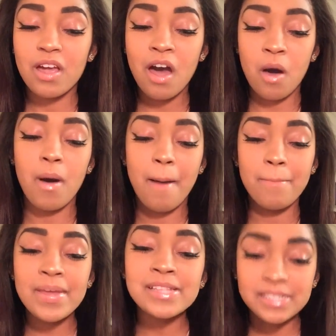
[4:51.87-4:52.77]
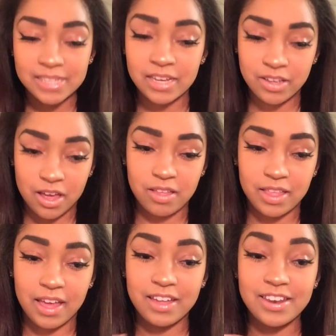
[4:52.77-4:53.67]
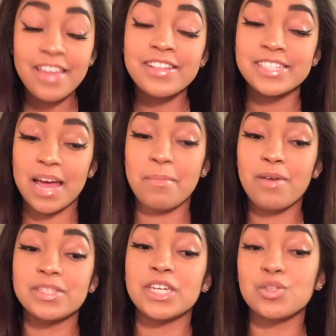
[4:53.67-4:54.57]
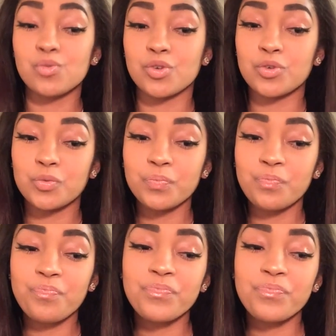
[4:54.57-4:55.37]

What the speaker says: Oh, I meant to tell y'all that another time I was in his room,